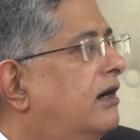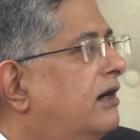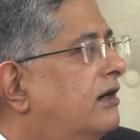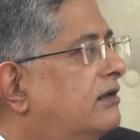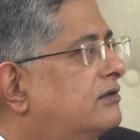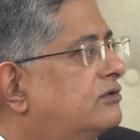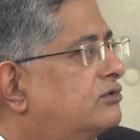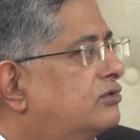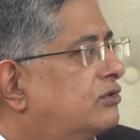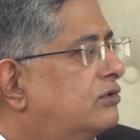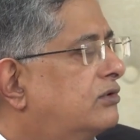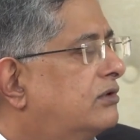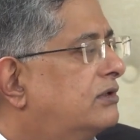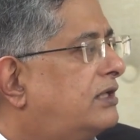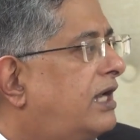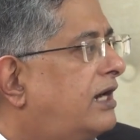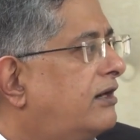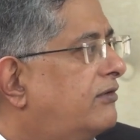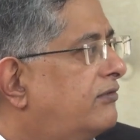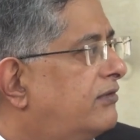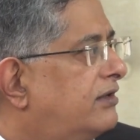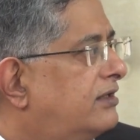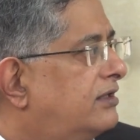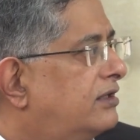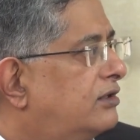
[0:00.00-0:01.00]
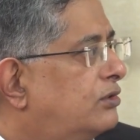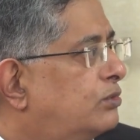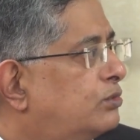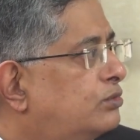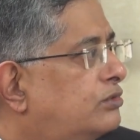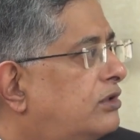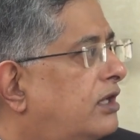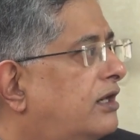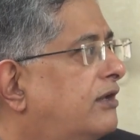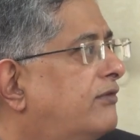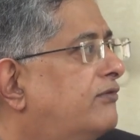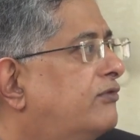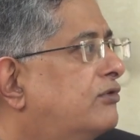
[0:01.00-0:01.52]
So that way the
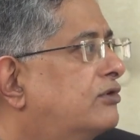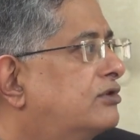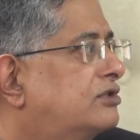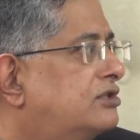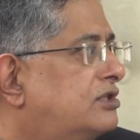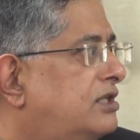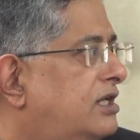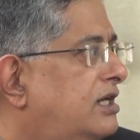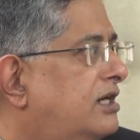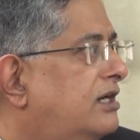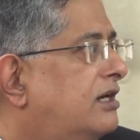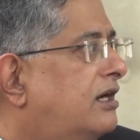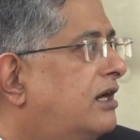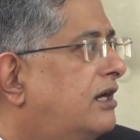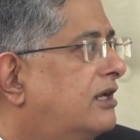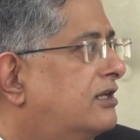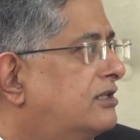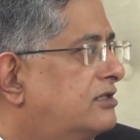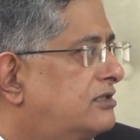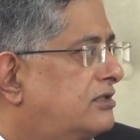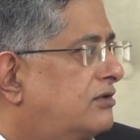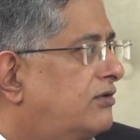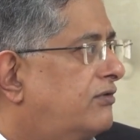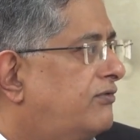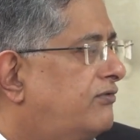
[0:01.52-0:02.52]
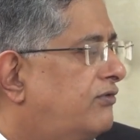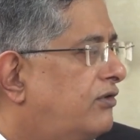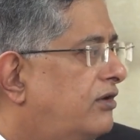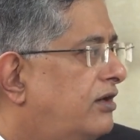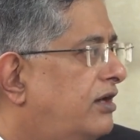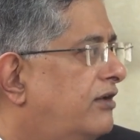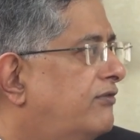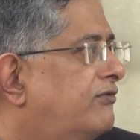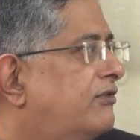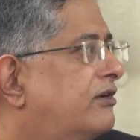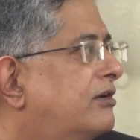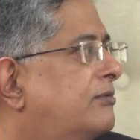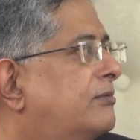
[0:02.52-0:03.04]
234C interest for
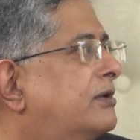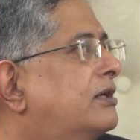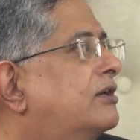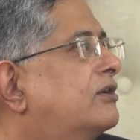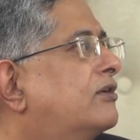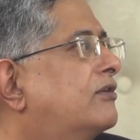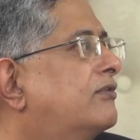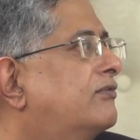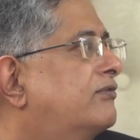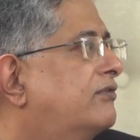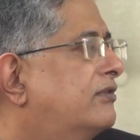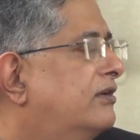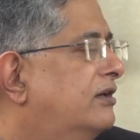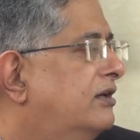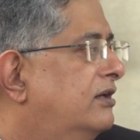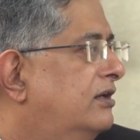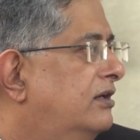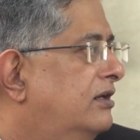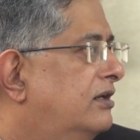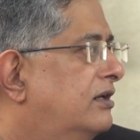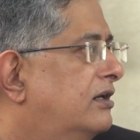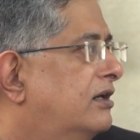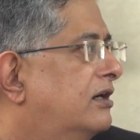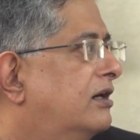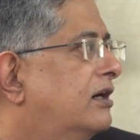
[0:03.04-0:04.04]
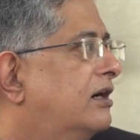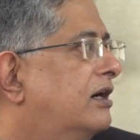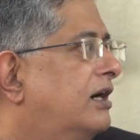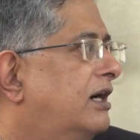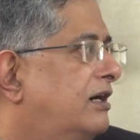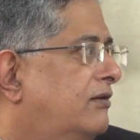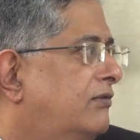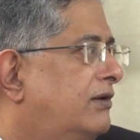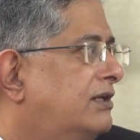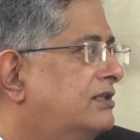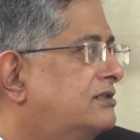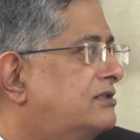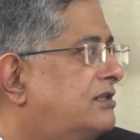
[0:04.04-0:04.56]
deferment of
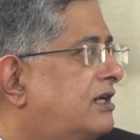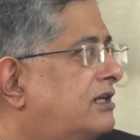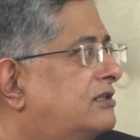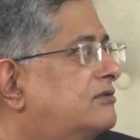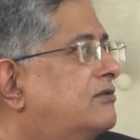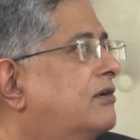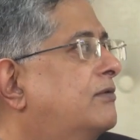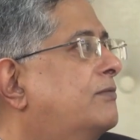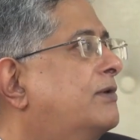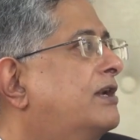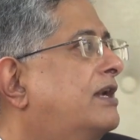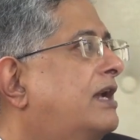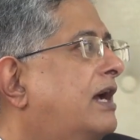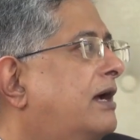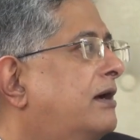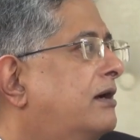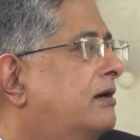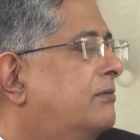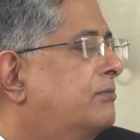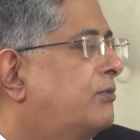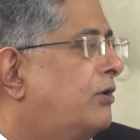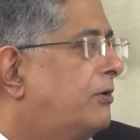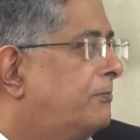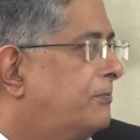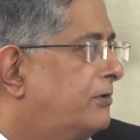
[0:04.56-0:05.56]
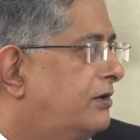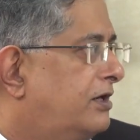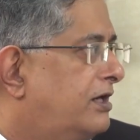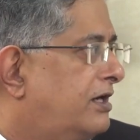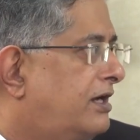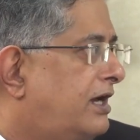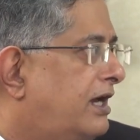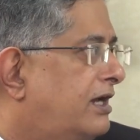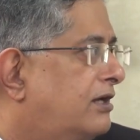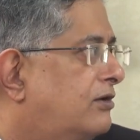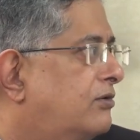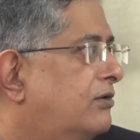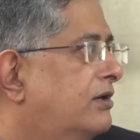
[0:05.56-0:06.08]
advance tax will be properly
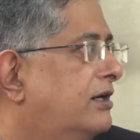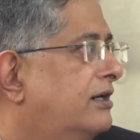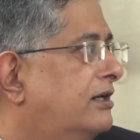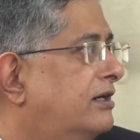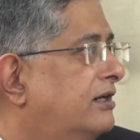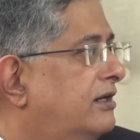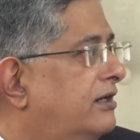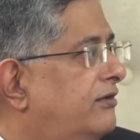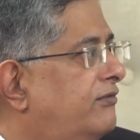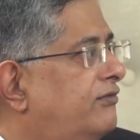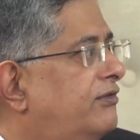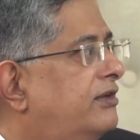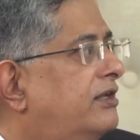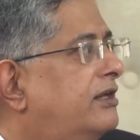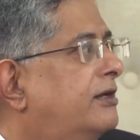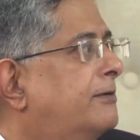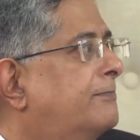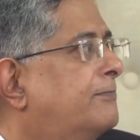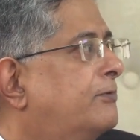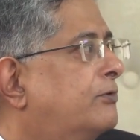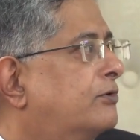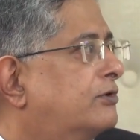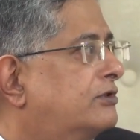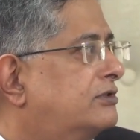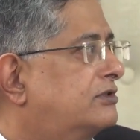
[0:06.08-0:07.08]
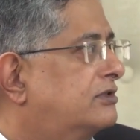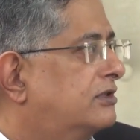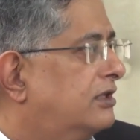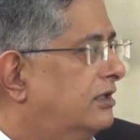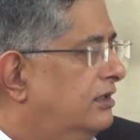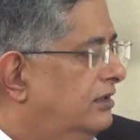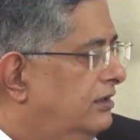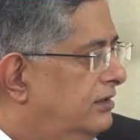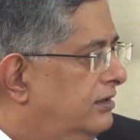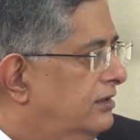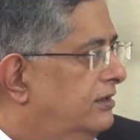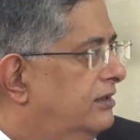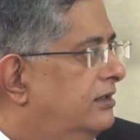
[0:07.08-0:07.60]
calculated if he reports the
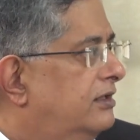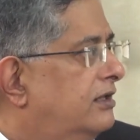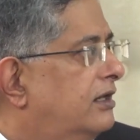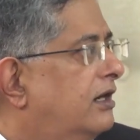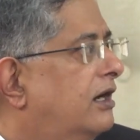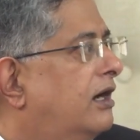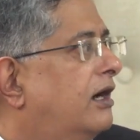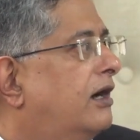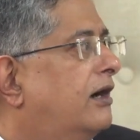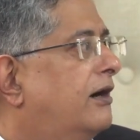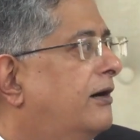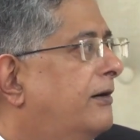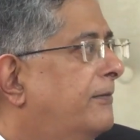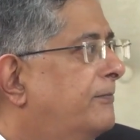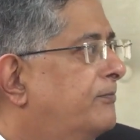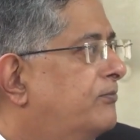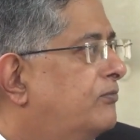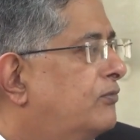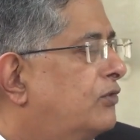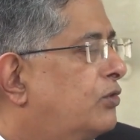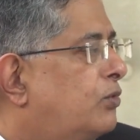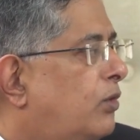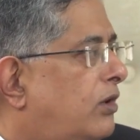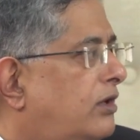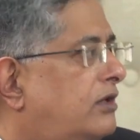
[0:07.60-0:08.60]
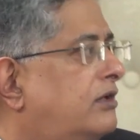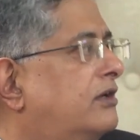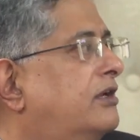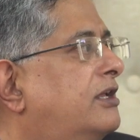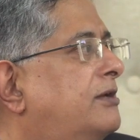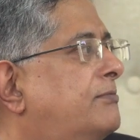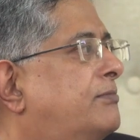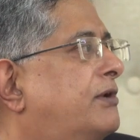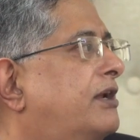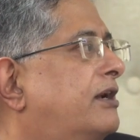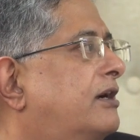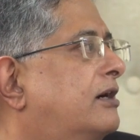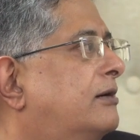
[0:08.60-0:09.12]
quarterly
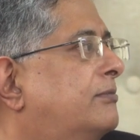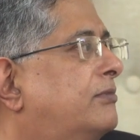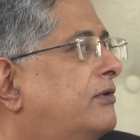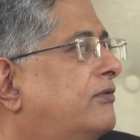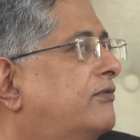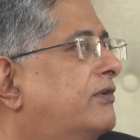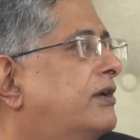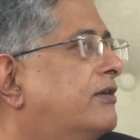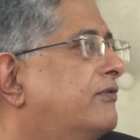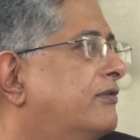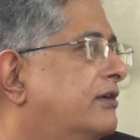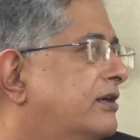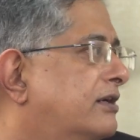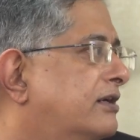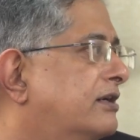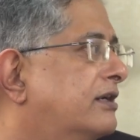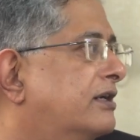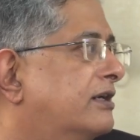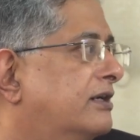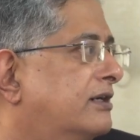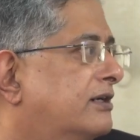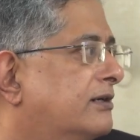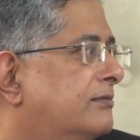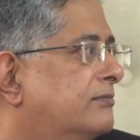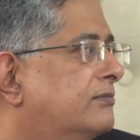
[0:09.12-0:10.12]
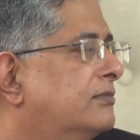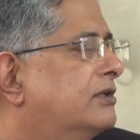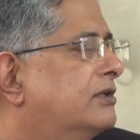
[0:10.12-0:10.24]
breakup of dividend income.